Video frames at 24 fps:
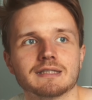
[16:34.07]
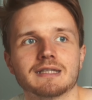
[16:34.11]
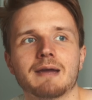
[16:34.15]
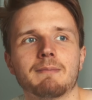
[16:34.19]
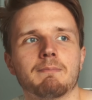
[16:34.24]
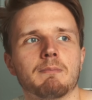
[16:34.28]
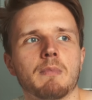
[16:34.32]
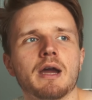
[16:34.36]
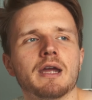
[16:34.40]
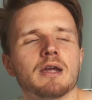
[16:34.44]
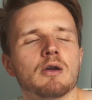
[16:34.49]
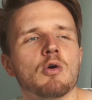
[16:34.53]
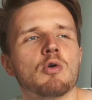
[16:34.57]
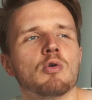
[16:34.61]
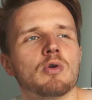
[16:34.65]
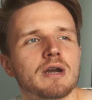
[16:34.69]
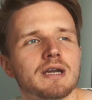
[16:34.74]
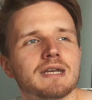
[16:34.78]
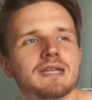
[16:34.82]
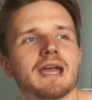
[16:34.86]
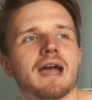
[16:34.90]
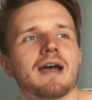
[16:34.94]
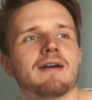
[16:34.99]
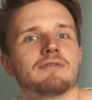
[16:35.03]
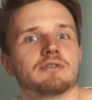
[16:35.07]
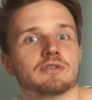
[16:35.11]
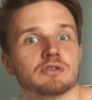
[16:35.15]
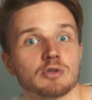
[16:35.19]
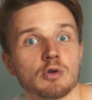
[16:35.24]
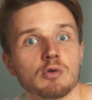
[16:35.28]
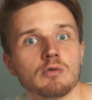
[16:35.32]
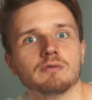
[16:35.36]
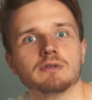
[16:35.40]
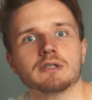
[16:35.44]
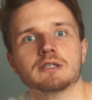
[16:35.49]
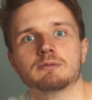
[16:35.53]
that might already have
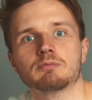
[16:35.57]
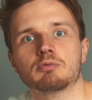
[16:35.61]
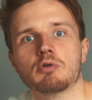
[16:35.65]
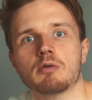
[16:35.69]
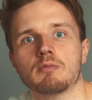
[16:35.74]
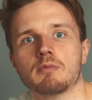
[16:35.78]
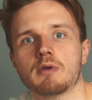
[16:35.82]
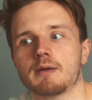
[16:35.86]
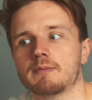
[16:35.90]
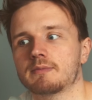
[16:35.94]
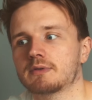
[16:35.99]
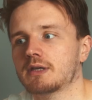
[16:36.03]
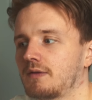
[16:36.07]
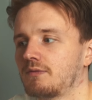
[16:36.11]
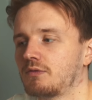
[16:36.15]
solved these problems.